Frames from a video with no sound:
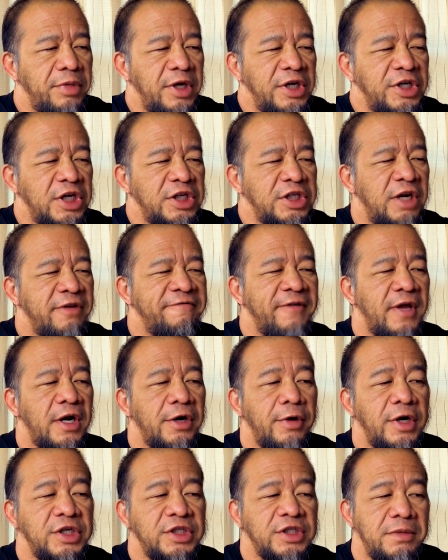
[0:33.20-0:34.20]
BJJ
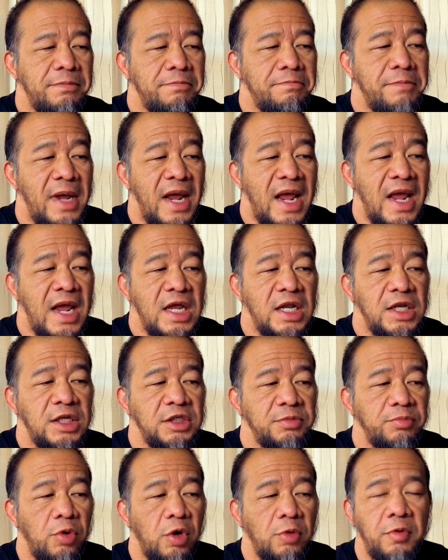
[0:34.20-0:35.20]
Federation
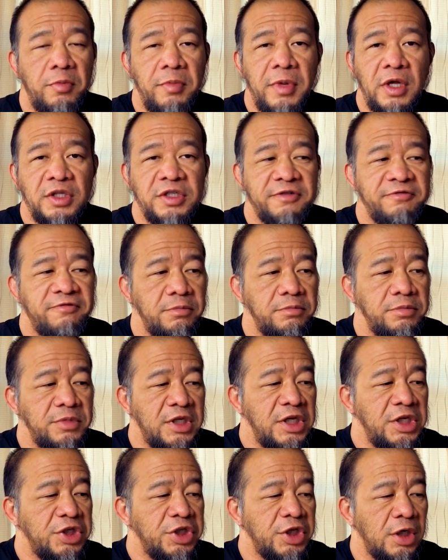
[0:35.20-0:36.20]
bans purple belts from
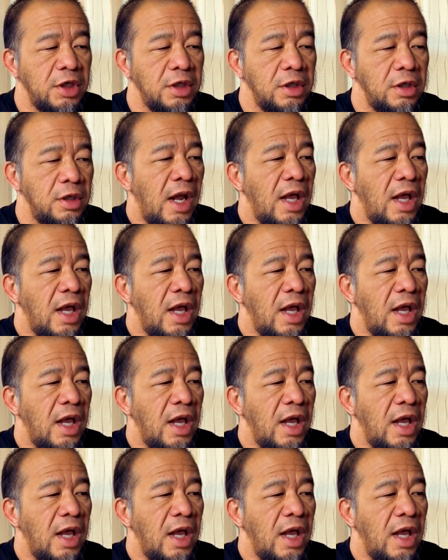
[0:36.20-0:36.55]
teaching.